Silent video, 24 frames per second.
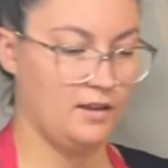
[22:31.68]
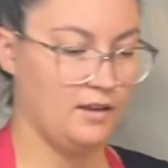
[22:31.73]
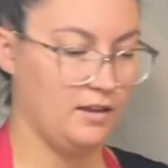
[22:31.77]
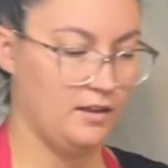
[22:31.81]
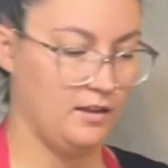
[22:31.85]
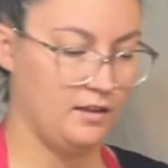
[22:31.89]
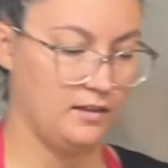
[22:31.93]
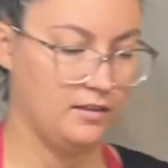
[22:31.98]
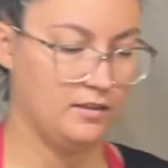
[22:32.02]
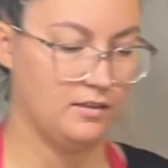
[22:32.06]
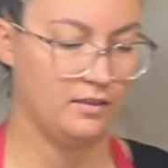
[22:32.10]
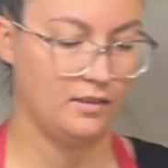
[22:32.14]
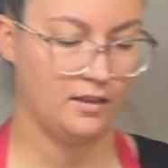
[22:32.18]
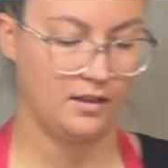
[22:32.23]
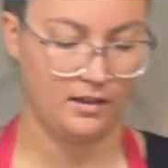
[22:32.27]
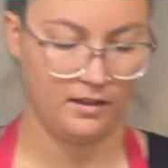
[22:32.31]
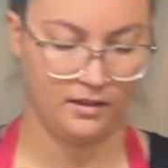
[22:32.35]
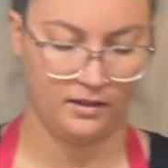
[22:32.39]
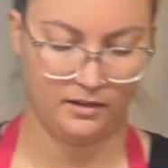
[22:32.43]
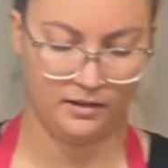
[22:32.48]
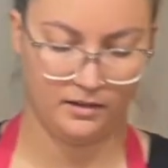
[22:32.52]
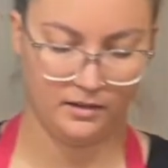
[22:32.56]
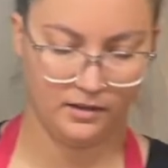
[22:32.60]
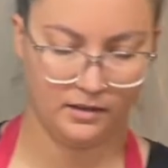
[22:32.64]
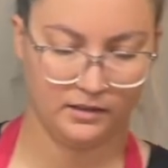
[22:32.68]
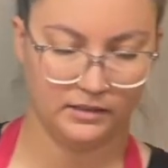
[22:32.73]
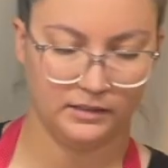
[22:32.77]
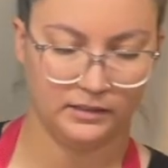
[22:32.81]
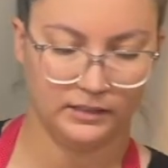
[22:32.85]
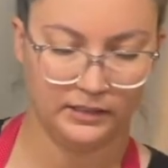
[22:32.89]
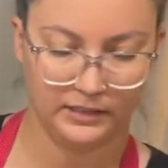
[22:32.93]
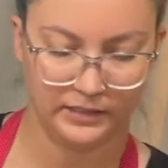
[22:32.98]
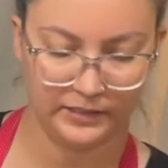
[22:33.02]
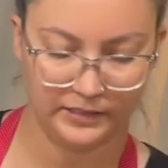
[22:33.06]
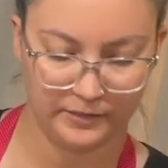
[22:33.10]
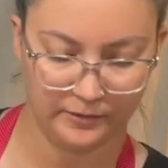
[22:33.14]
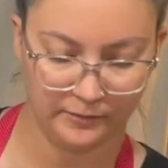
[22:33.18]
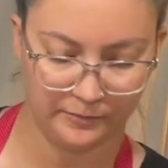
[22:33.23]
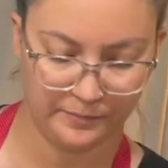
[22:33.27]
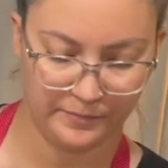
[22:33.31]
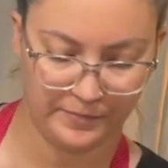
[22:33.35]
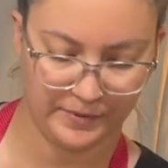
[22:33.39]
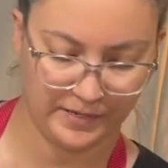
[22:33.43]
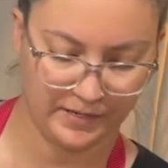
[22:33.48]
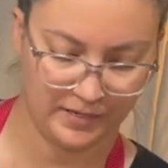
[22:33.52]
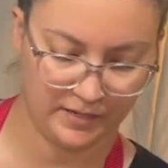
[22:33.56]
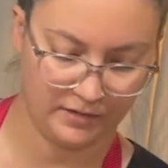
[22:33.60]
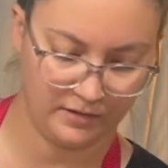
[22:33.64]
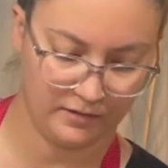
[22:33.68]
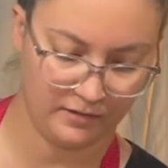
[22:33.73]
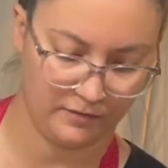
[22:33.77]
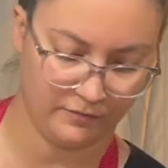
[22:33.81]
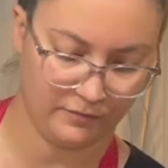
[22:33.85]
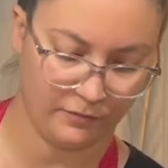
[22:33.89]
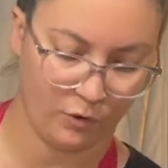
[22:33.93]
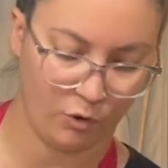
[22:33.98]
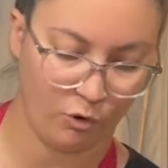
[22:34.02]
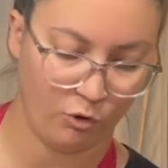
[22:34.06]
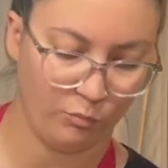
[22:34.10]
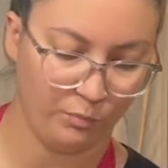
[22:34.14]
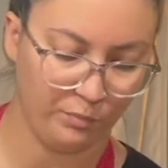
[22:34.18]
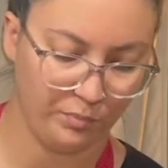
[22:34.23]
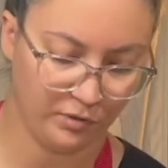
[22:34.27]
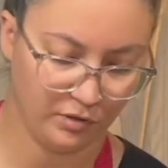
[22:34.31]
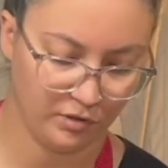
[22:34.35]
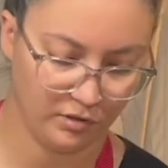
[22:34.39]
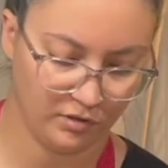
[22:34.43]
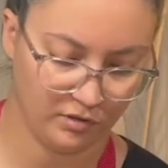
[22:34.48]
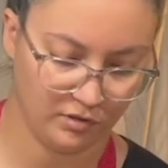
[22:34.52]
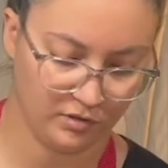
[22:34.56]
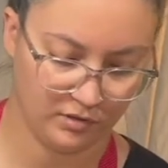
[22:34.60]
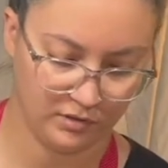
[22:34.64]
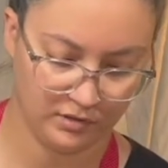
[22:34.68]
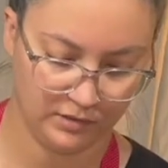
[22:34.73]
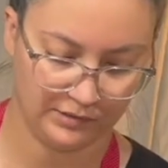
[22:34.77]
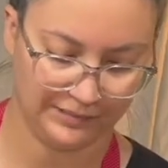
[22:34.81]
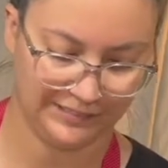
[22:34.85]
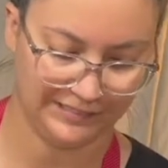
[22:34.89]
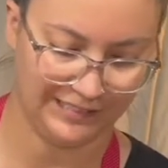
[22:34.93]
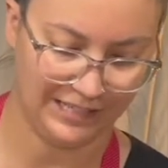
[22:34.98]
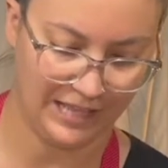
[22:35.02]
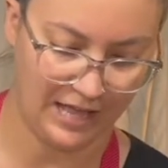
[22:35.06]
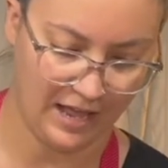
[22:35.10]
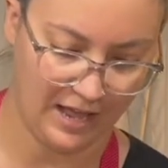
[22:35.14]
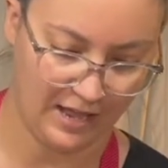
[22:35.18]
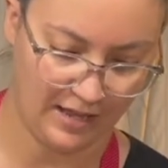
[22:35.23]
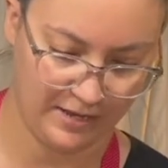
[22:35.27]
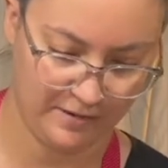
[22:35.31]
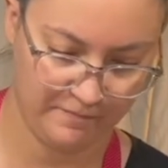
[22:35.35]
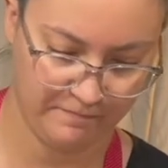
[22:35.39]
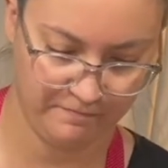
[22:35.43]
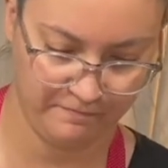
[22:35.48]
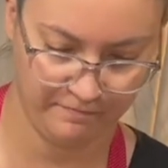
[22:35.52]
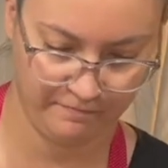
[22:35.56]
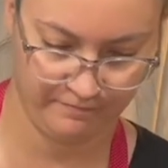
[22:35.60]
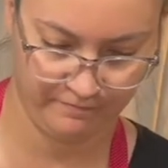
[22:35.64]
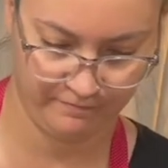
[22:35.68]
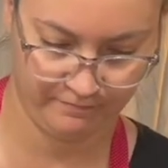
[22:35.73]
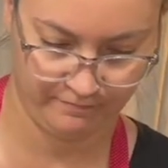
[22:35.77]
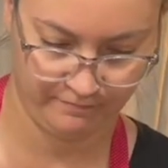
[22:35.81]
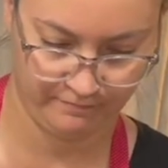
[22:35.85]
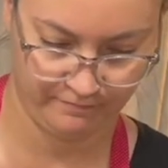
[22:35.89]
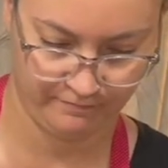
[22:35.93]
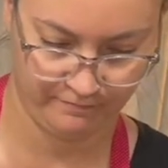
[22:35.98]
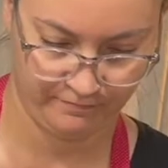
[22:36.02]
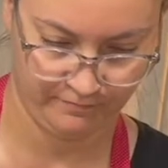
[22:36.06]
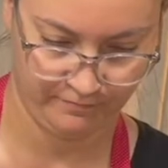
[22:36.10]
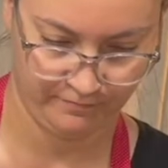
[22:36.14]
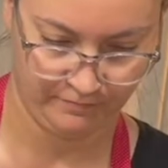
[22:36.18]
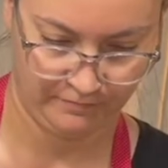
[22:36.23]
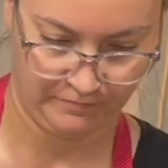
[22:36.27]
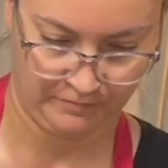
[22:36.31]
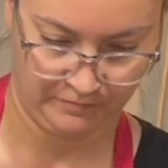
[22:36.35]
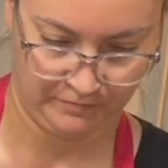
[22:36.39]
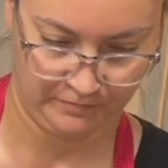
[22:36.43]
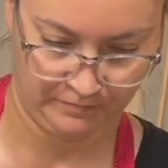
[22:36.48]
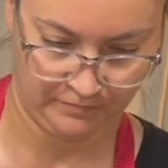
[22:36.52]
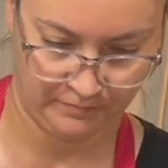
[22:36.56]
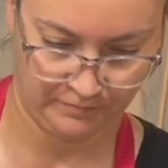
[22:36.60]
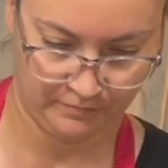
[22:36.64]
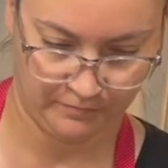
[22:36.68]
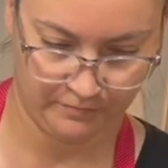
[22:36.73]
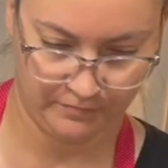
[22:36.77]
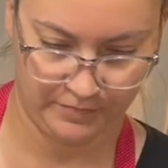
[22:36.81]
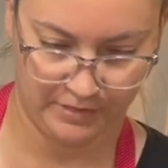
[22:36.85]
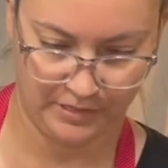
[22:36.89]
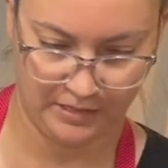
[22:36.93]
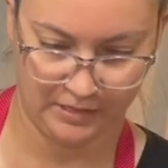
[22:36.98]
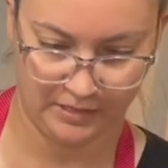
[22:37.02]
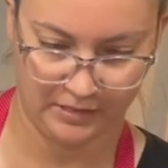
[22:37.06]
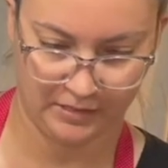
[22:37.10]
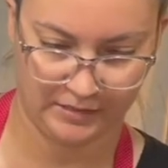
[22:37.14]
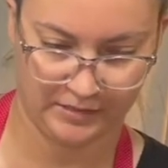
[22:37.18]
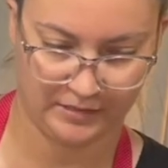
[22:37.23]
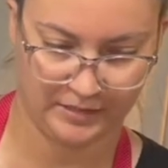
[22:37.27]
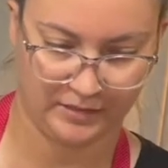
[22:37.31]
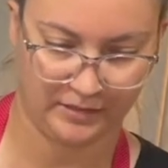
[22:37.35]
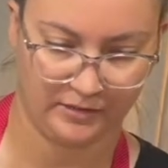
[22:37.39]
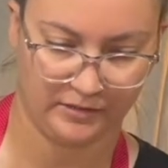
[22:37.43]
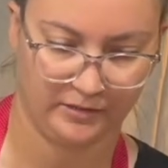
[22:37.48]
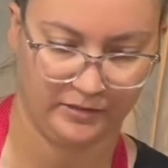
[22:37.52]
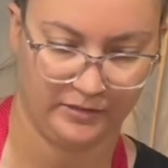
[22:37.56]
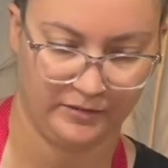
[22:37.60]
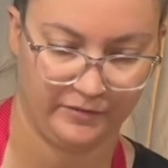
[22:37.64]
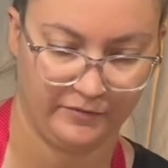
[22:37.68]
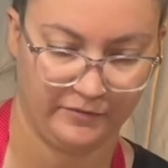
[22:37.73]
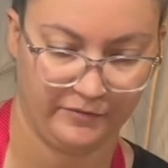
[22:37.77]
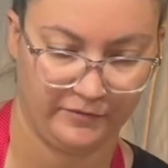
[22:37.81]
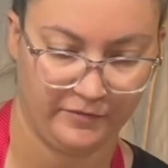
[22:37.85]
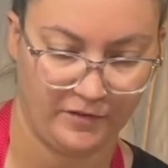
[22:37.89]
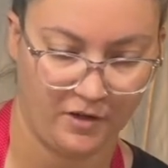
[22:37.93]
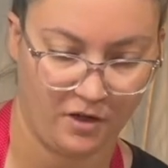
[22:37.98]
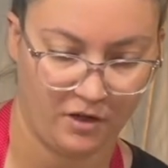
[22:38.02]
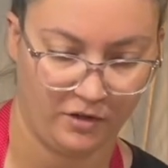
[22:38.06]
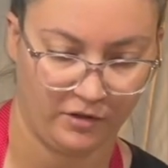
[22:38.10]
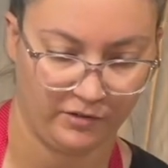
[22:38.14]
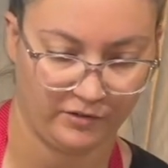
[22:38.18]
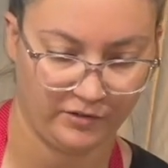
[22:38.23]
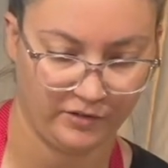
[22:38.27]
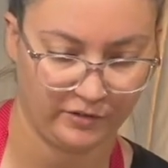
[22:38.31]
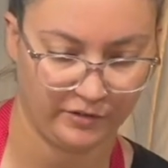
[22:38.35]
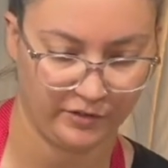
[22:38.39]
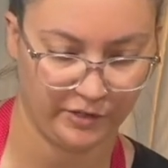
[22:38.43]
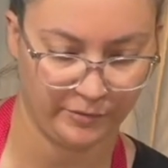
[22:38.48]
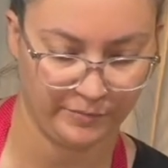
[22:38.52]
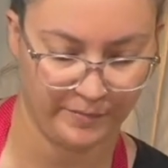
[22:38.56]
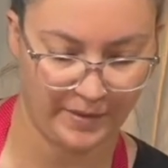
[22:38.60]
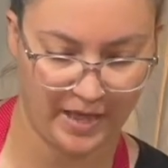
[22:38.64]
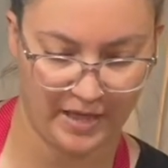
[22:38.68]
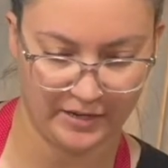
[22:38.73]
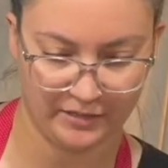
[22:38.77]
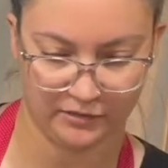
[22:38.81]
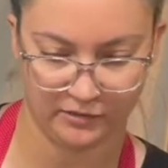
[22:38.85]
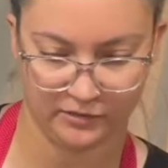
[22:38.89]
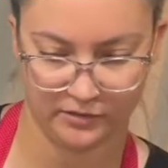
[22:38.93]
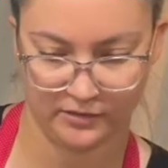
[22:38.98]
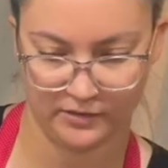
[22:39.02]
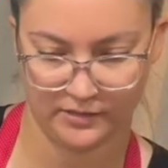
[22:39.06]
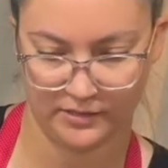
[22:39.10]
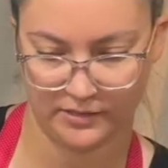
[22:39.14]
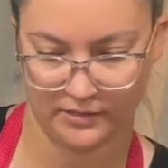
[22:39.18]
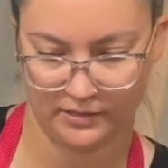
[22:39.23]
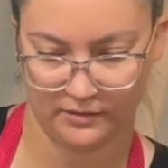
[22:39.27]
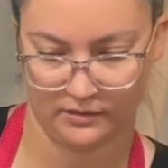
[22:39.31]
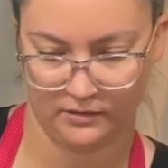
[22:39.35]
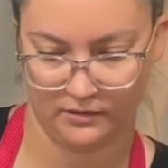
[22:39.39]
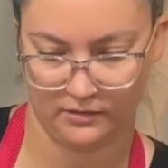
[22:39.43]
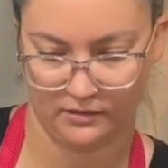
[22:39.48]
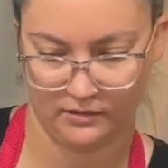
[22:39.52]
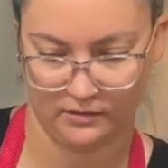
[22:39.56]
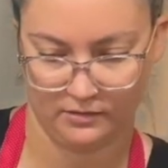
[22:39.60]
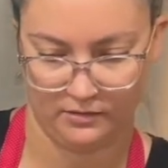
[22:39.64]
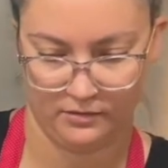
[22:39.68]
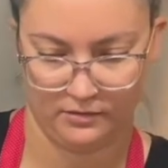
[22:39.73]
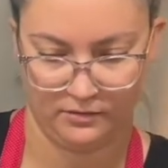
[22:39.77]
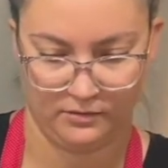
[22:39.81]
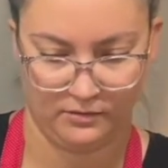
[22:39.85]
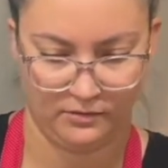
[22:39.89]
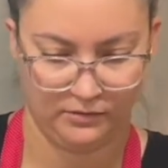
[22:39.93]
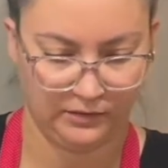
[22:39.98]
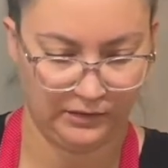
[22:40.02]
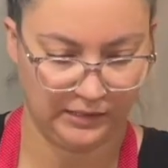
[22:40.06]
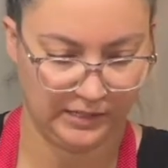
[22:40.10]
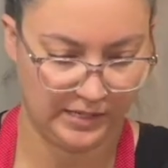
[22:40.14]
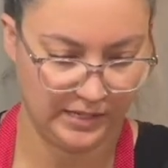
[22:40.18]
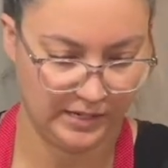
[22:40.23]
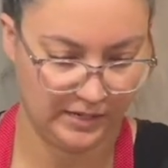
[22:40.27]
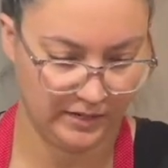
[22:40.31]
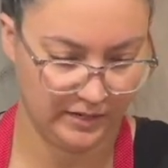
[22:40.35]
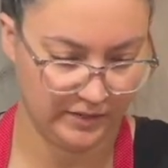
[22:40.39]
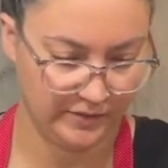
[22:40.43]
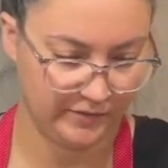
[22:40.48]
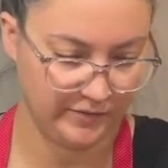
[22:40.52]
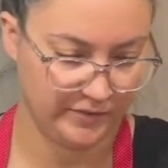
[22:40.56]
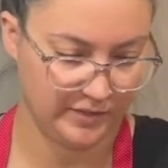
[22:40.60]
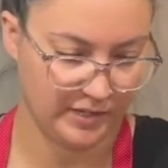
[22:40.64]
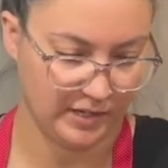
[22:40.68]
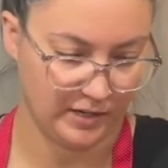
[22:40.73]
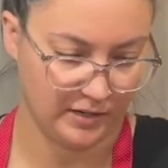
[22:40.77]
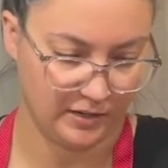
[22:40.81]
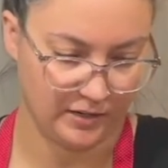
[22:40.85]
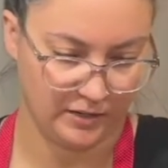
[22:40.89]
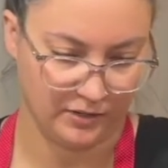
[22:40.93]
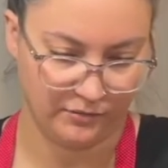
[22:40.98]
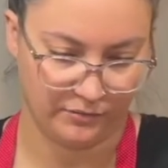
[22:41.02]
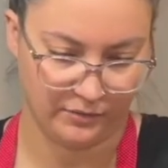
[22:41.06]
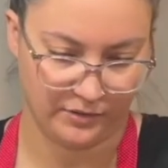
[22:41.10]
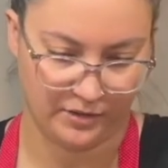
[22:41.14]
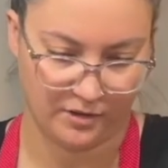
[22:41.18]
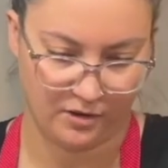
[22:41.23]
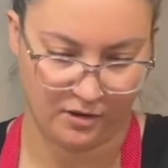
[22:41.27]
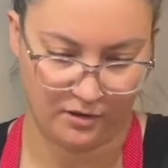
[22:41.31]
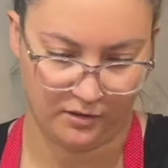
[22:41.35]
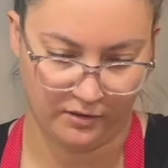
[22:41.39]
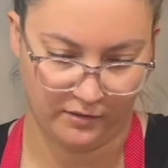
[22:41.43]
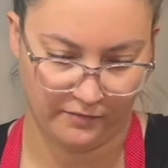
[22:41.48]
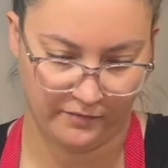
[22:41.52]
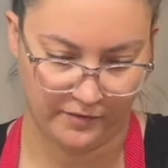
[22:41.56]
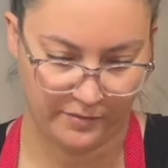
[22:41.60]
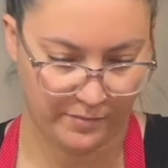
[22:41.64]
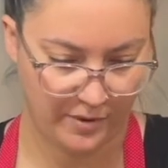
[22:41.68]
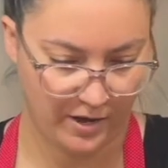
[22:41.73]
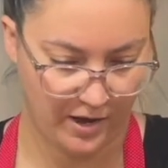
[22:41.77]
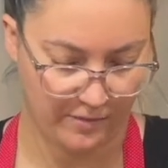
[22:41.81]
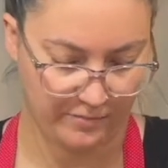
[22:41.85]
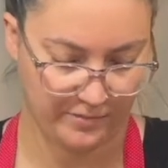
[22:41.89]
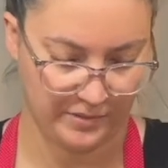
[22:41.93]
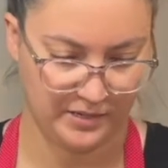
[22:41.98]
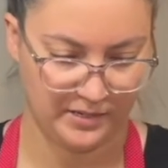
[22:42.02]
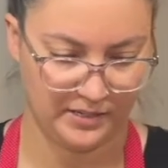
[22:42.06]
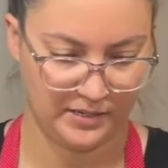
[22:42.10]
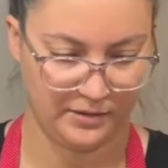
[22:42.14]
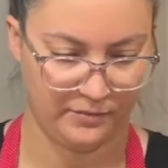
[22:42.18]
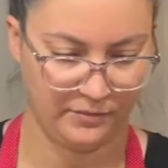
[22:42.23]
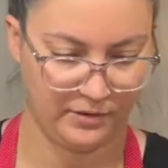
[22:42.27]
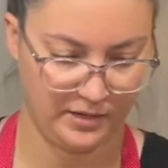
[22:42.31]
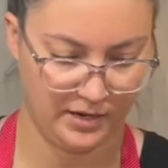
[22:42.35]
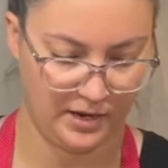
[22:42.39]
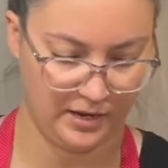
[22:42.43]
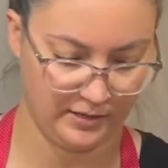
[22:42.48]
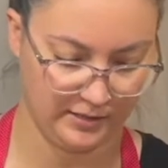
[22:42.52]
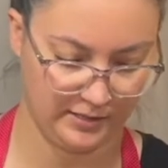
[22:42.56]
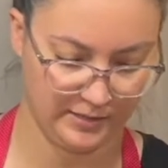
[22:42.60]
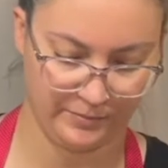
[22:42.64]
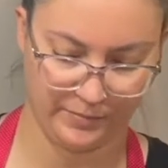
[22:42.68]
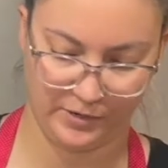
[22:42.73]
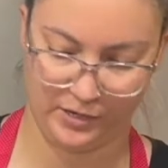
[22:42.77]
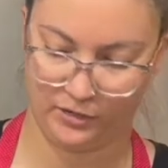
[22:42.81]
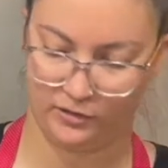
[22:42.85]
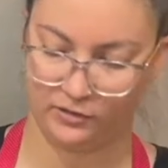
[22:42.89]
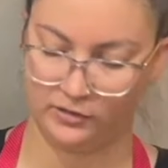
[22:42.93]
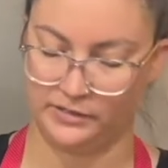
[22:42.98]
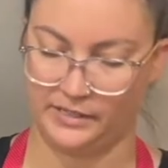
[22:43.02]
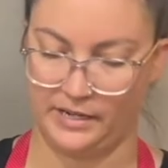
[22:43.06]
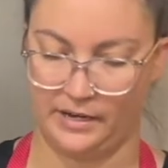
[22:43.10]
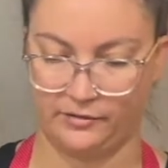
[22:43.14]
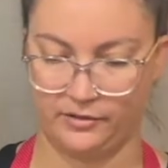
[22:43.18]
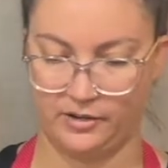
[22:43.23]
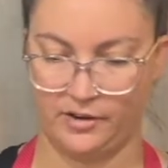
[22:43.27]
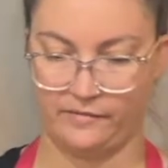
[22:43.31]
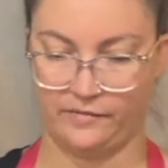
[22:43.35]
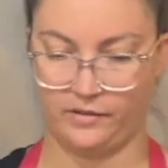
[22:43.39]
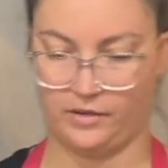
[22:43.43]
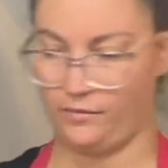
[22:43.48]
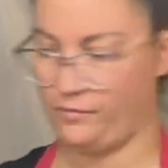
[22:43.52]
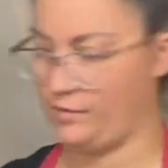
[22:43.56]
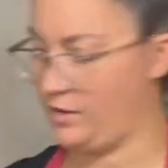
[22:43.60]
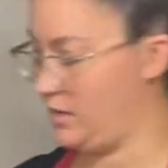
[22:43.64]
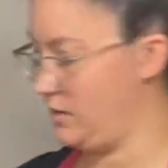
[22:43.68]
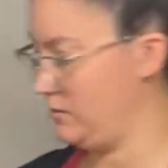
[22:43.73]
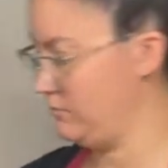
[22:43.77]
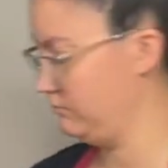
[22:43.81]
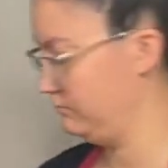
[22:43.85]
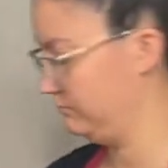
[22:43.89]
And then a little bit of opal lime because of all the little petals and leaves that are with all of the poppies that we kind of sprinkled out everywhere.